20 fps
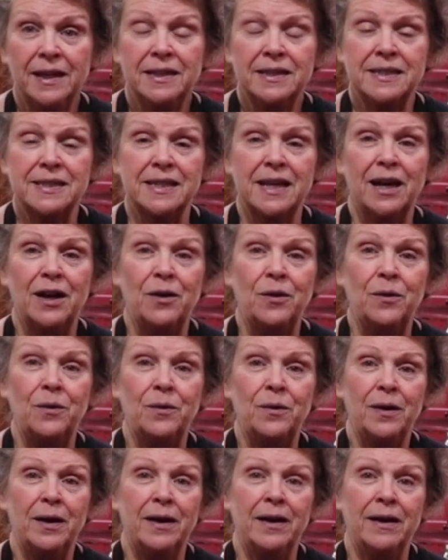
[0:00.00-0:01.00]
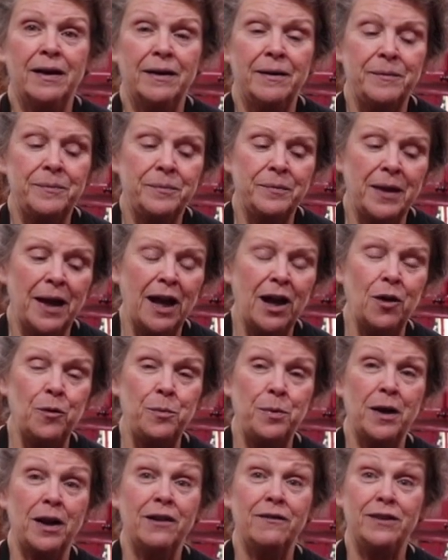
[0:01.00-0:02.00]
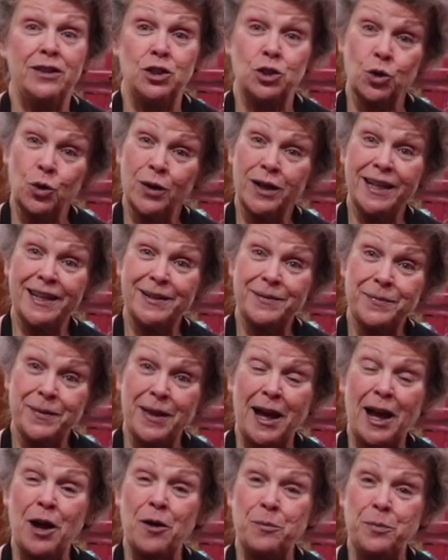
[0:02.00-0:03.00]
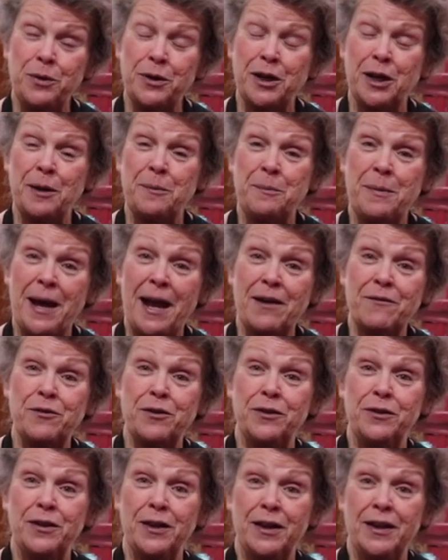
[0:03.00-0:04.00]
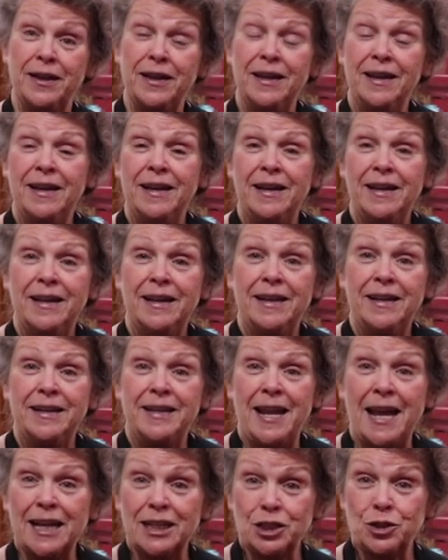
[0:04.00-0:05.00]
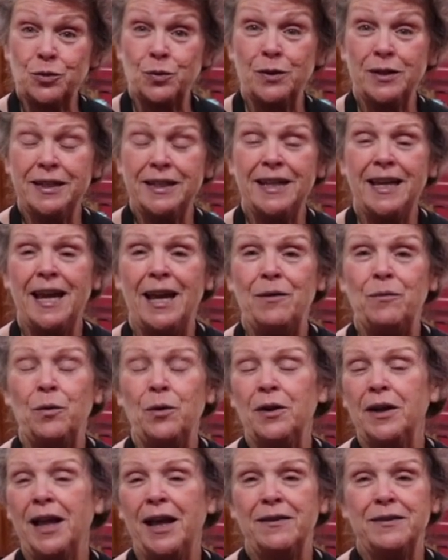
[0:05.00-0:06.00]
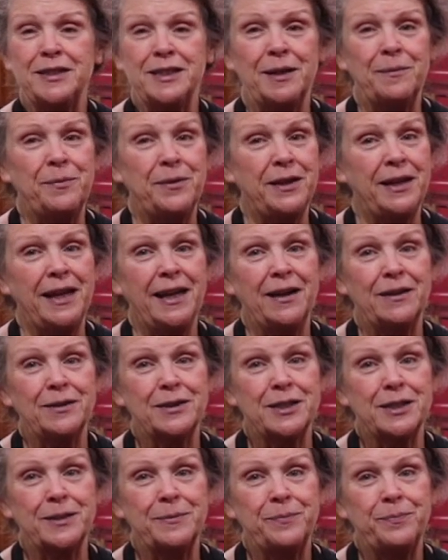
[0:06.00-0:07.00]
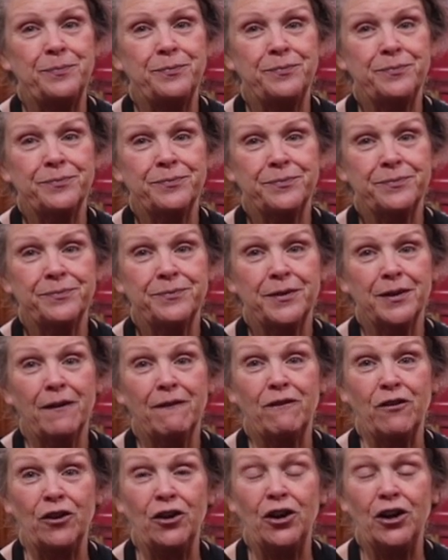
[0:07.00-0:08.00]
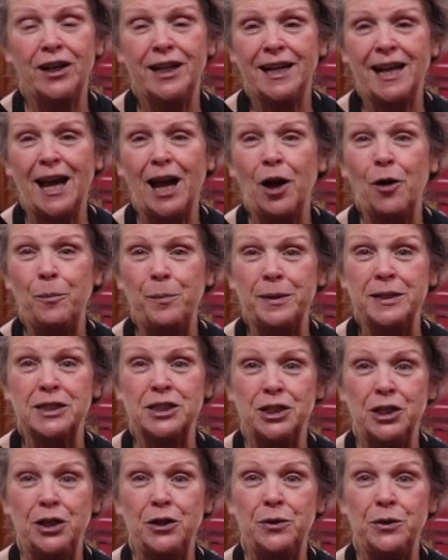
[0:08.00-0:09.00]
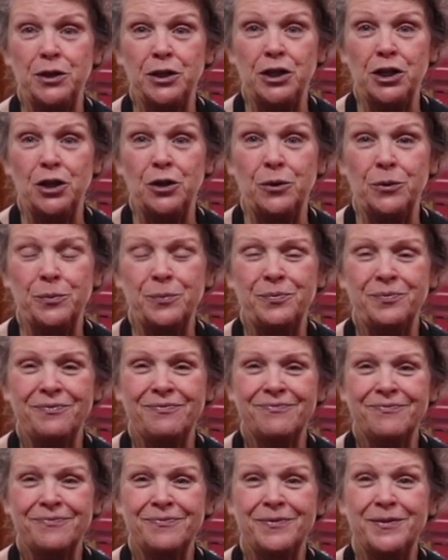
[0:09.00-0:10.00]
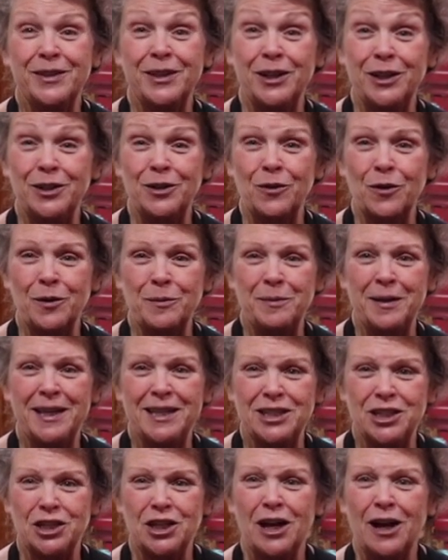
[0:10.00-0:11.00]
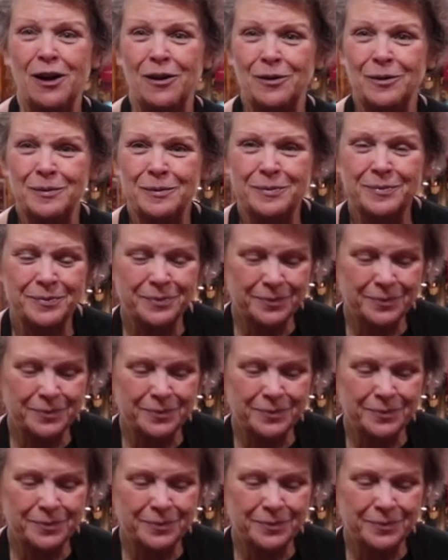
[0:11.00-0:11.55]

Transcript: So uh, I hope y'all have enjoyed it. I hope you come back for the next one and we'll have something else fun and I hope it's new to you. The good Lord bless y'all.